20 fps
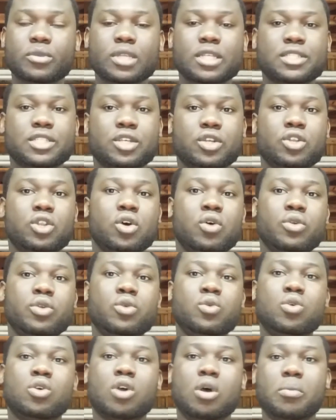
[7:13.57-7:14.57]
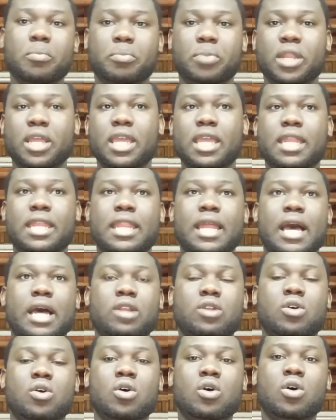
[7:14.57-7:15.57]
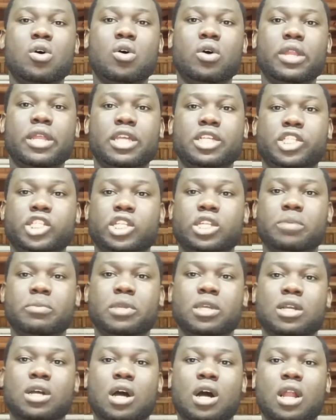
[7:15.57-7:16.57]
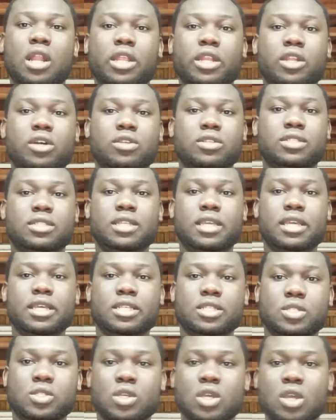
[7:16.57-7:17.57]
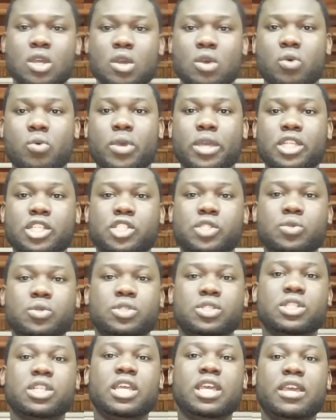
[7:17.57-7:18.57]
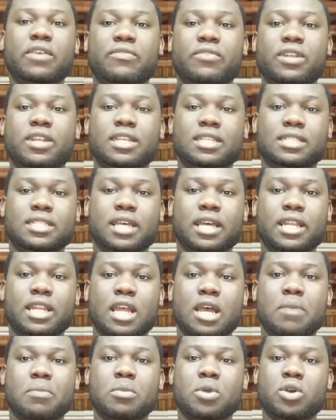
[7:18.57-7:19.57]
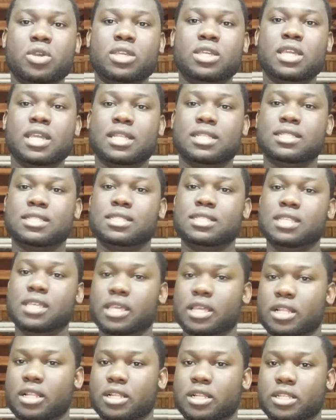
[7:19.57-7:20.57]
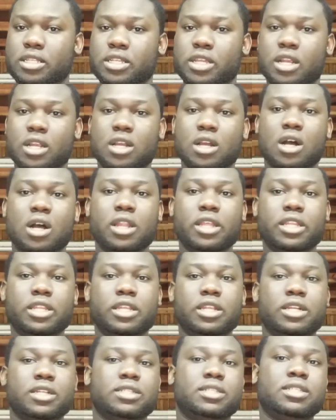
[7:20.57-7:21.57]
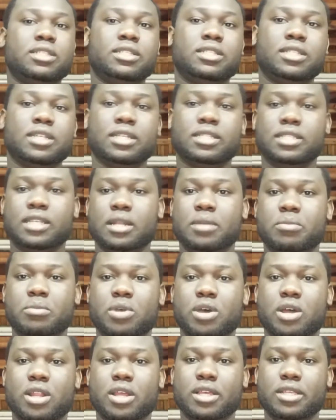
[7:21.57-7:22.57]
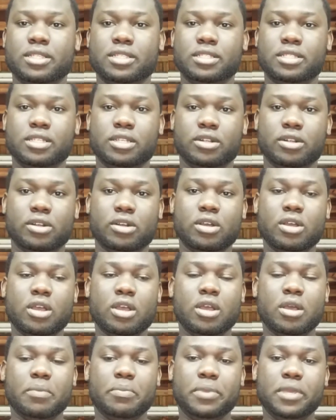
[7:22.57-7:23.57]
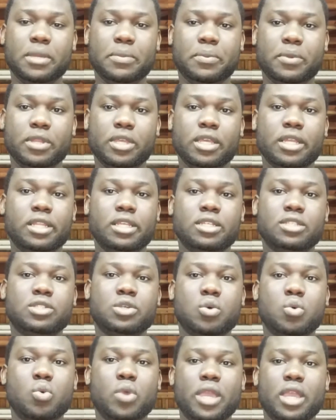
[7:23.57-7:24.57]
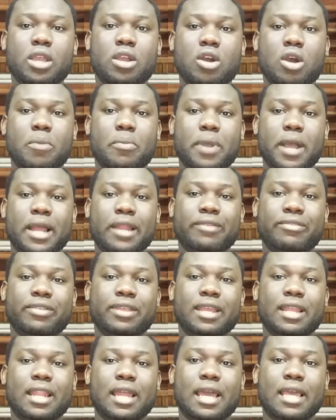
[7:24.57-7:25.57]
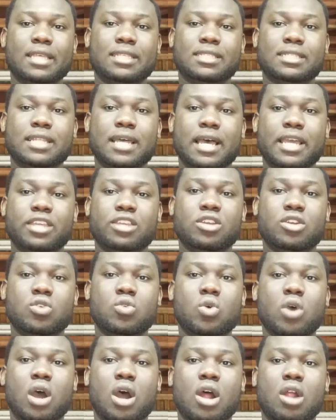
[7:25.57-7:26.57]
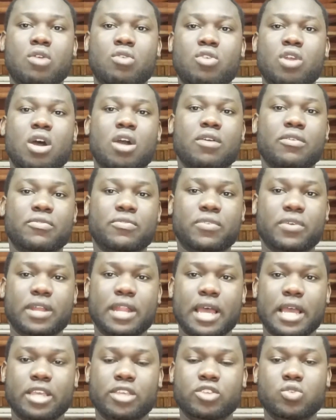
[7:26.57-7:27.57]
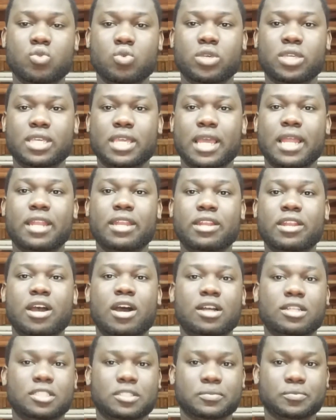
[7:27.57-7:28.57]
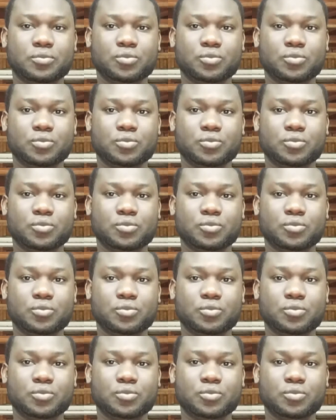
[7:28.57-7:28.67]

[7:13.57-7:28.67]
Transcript: So now you complain that, oh, they shouldn't be calling us this, went through slavery, this and that, but yet still you're calling your sisters and brothers Negro. People, you need to wake up and realize that you are wrong for that. You cannot